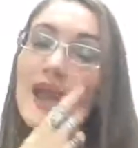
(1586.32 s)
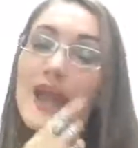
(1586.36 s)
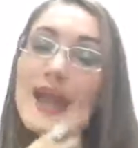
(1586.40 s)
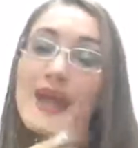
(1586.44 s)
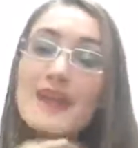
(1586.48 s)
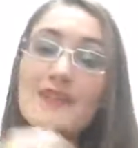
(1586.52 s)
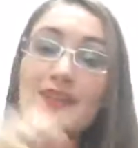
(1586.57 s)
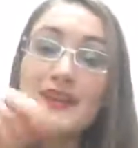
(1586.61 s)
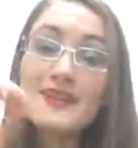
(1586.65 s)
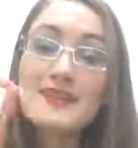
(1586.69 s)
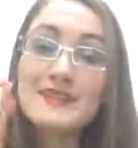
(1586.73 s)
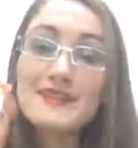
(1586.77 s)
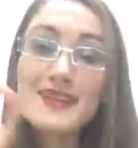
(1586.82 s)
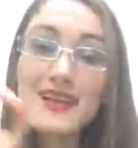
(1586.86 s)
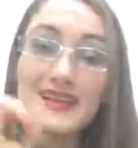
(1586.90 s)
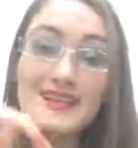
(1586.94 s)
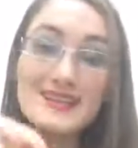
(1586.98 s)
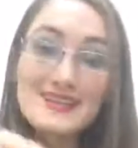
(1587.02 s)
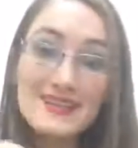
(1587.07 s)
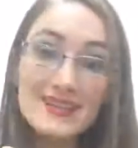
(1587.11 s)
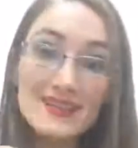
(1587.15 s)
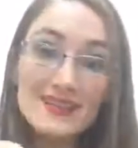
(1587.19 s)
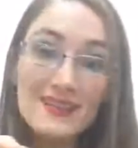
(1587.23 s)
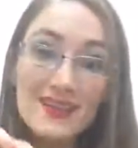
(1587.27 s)
And they
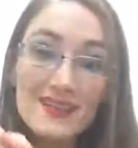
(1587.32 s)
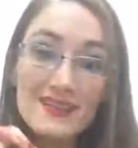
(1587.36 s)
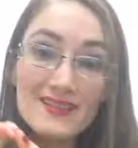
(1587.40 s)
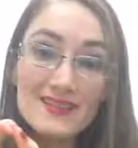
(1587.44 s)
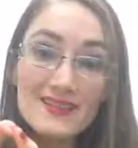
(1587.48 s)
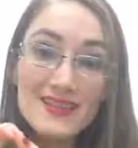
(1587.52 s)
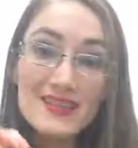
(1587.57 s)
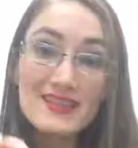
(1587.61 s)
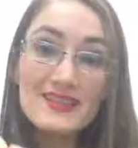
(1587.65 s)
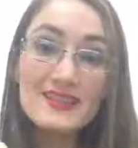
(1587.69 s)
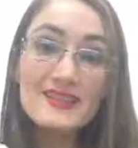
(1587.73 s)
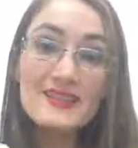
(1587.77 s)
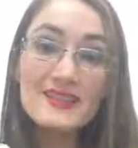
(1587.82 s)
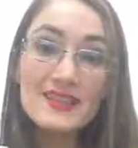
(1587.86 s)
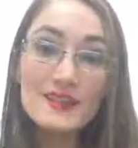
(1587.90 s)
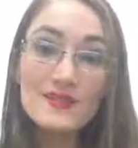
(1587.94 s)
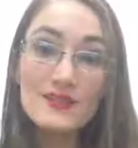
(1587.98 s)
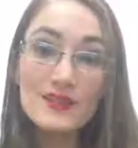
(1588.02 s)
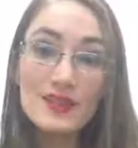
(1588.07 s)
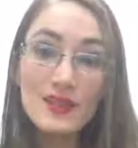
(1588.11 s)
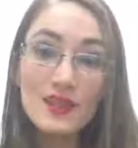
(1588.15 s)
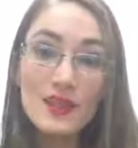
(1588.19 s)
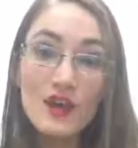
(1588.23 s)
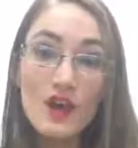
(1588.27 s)
tested the
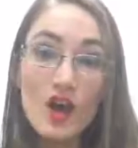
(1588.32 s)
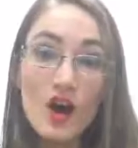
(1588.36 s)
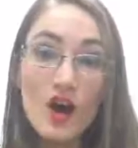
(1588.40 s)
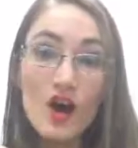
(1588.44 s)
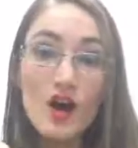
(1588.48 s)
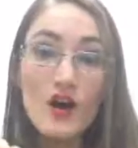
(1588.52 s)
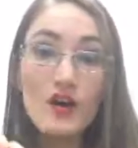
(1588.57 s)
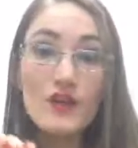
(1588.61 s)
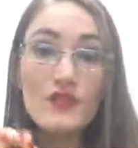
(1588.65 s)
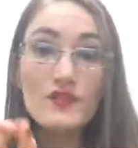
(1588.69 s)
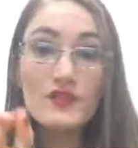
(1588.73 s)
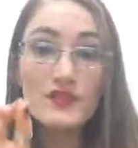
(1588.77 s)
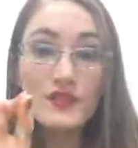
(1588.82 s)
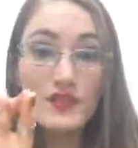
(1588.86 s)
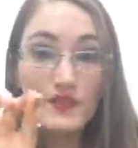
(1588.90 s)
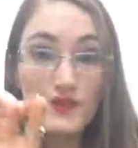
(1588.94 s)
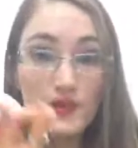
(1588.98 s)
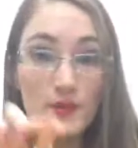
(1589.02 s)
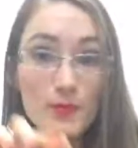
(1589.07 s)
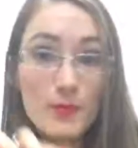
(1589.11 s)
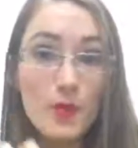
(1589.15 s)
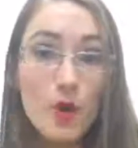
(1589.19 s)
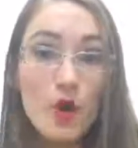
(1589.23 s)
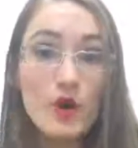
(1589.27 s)
sensitivity of
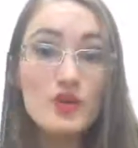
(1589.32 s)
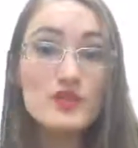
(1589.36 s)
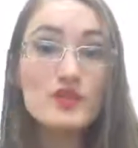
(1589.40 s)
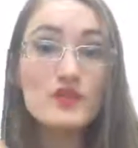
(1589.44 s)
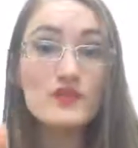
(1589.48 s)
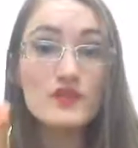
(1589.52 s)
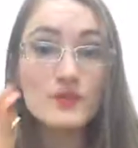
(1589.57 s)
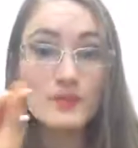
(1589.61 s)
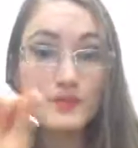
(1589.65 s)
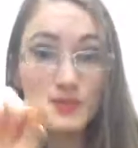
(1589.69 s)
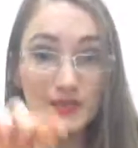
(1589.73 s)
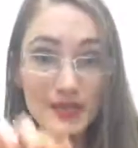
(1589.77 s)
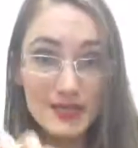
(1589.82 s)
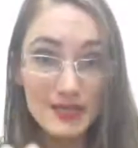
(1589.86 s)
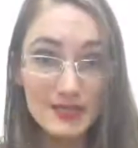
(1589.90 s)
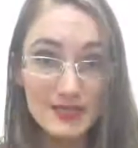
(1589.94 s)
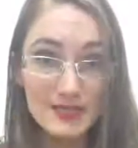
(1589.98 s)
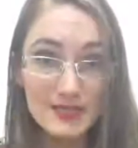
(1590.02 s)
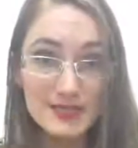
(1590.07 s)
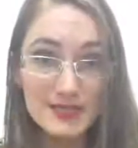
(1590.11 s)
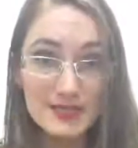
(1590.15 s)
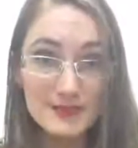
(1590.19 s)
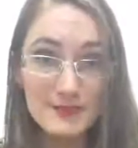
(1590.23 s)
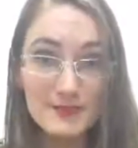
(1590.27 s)
different parts of the
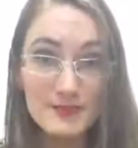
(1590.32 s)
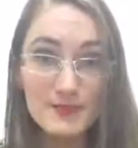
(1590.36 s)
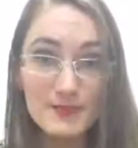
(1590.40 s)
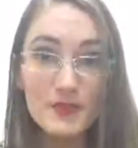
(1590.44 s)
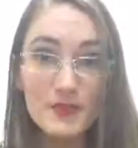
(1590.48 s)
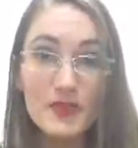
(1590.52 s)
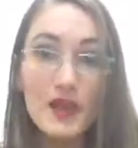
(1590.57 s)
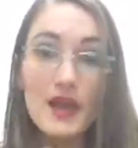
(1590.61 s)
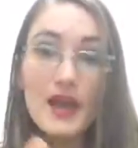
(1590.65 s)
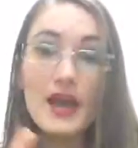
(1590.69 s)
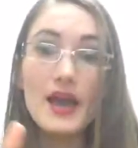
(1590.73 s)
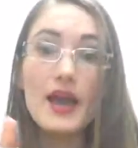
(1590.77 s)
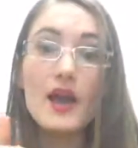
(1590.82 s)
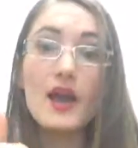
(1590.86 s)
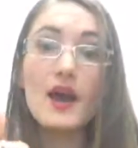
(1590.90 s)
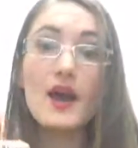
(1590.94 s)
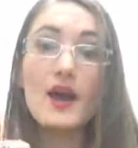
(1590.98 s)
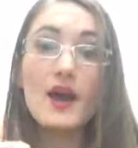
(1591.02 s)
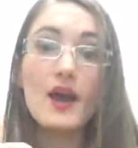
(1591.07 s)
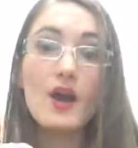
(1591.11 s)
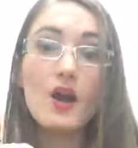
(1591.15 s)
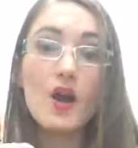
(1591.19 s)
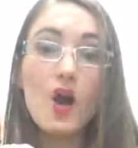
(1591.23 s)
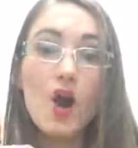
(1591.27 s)
penis
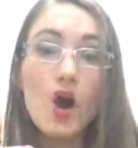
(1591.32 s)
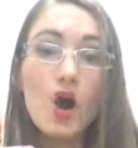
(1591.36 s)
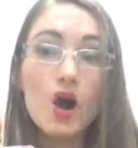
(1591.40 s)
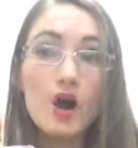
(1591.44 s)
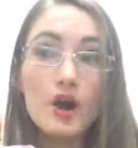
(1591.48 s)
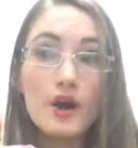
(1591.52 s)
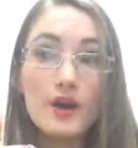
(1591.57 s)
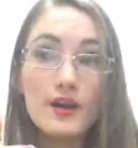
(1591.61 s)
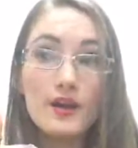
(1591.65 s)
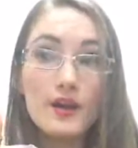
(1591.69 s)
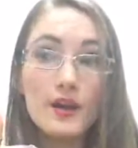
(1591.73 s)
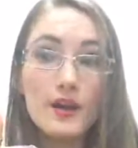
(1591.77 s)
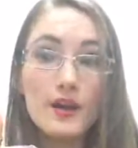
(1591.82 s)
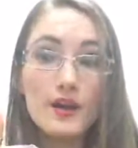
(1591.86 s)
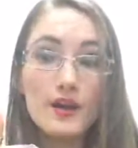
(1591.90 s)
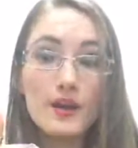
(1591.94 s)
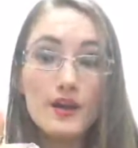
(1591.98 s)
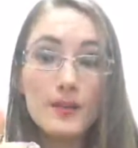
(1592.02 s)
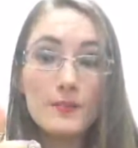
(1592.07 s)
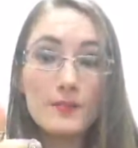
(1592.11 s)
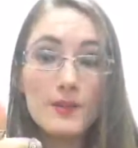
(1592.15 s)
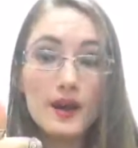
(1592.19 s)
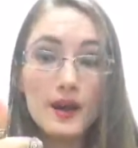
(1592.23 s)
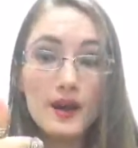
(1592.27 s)
on
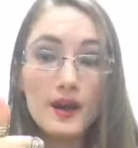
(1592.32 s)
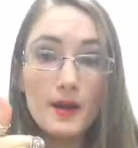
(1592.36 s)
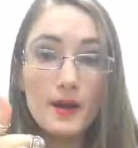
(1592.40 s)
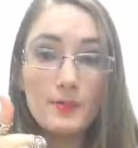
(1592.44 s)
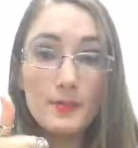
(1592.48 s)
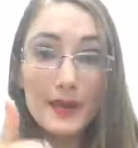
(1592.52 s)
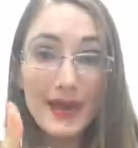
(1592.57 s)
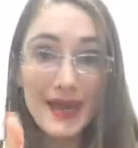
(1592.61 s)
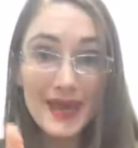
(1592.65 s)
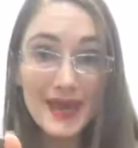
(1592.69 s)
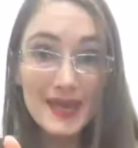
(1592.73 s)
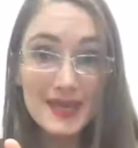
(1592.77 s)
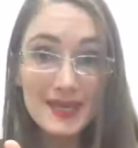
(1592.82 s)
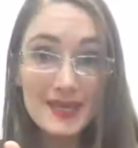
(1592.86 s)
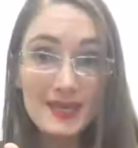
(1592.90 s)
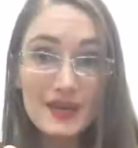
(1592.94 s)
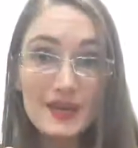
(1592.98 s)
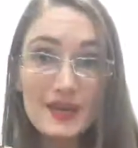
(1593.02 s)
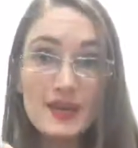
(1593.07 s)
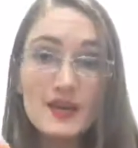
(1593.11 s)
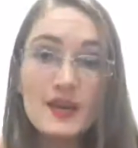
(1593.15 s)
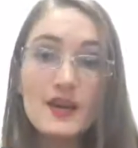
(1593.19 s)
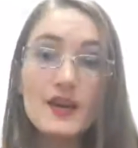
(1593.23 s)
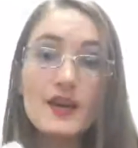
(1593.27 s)
pain,
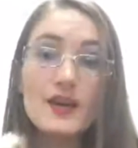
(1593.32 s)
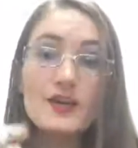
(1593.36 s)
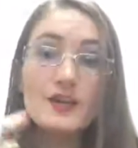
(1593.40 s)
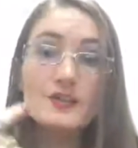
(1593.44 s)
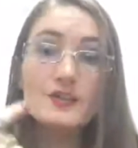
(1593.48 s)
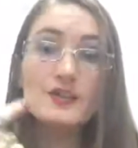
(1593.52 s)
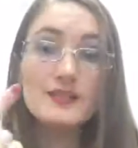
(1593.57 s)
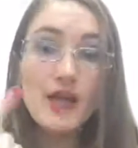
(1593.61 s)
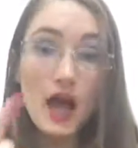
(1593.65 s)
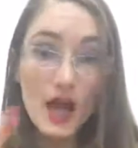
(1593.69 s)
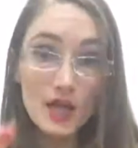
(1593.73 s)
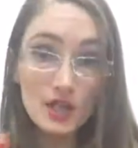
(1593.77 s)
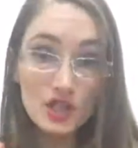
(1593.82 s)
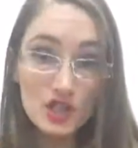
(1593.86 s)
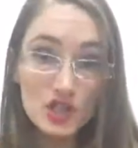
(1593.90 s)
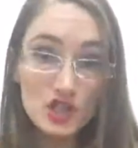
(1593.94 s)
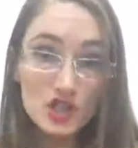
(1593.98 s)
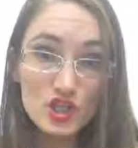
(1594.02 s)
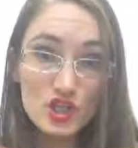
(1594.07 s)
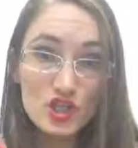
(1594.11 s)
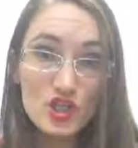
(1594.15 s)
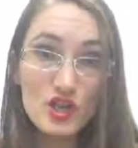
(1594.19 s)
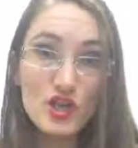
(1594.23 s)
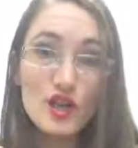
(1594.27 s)

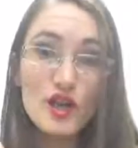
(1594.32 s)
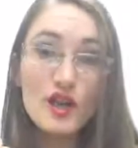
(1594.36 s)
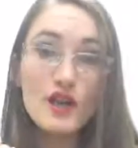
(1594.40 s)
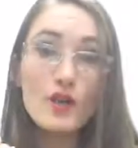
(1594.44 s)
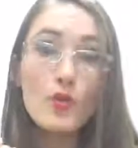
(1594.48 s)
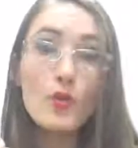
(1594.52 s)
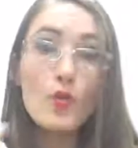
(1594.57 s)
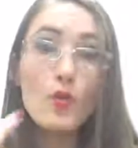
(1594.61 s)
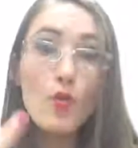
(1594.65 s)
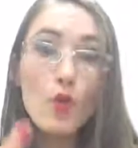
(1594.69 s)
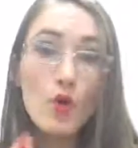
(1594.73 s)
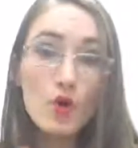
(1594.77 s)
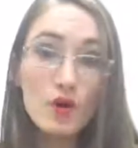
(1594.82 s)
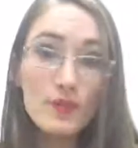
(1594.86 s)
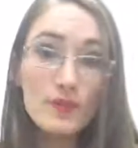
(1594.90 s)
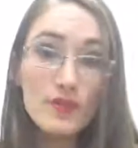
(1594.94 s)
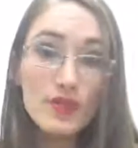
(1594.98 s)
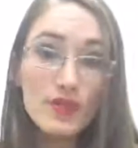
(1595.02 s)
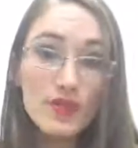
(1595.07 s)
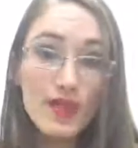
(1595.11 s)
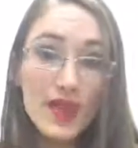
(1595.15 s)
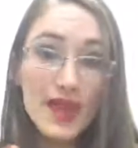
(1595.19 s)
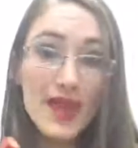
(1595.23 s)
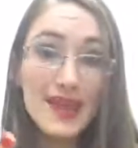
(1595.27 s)
touch,
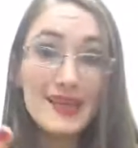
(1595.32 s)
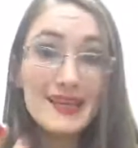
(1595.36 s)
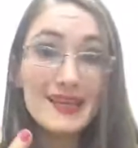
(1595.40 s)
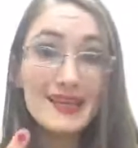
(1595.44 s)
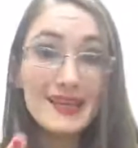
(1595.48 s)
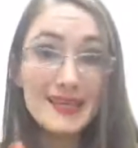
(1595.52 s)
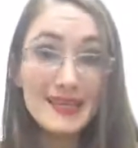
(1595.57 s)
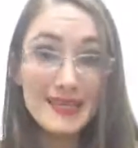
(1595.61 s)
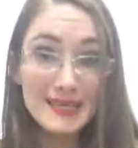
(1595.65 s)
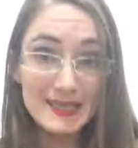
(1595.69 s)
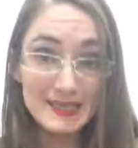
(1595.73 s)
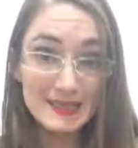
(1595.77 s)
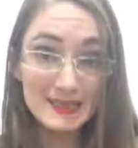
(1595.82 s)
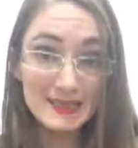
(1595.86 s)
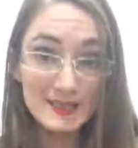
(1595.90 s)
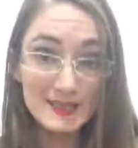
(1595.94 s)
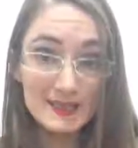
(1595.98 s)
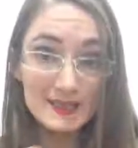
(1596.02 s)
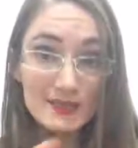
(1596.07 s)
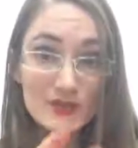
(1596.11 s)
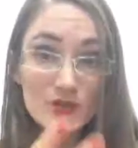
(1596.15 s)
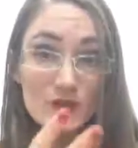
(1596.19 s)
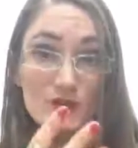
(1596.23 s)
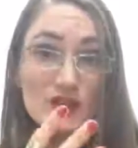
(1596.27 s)
warmth, and heat.
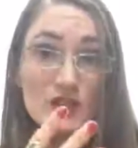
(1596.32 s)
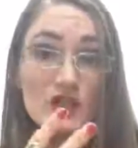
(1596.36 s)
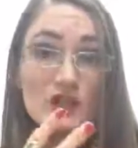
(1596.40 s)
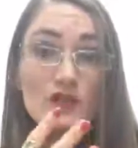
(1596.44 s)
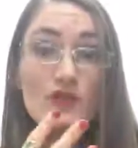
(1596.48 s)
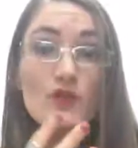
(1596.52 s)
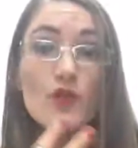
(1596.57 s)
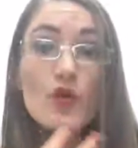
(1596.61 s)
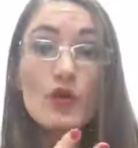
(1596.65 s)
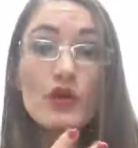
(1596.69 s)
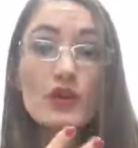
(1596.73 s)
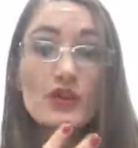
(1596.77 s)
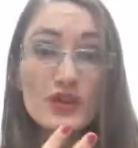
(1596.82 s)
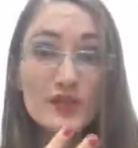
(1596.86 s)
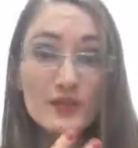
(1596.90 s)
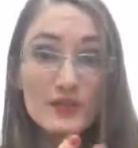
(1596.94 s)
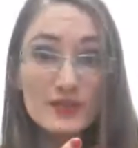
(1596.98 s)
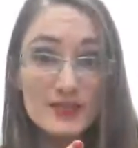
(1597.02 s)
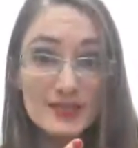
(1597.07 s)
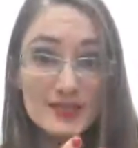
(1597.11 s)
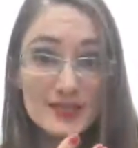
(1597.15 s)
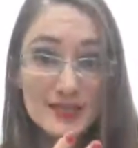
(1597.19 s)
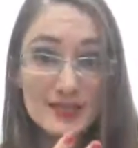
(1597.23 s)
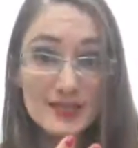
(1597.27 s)
So these 4
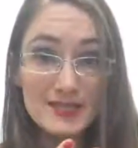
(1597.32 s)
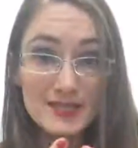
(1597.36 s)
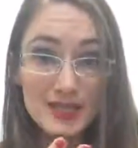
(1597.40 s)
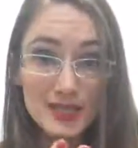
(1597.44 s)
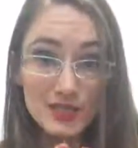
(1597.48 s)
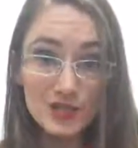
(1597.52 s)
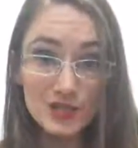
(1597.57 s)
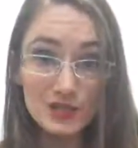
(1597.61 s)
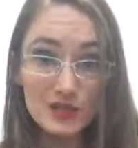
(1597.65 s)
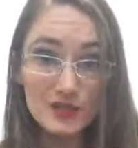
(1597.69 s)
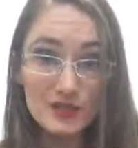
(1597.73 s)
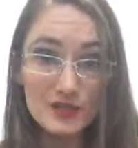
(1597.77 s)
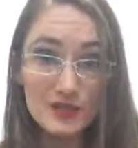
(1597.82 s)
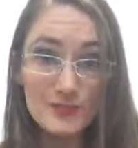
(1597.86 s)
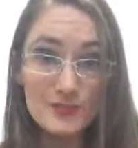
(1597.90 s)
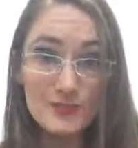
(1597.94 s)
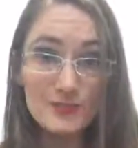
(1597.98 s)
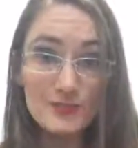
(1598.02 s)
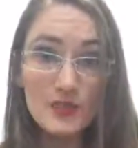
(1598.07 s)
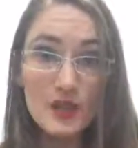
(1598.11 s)
different sensations.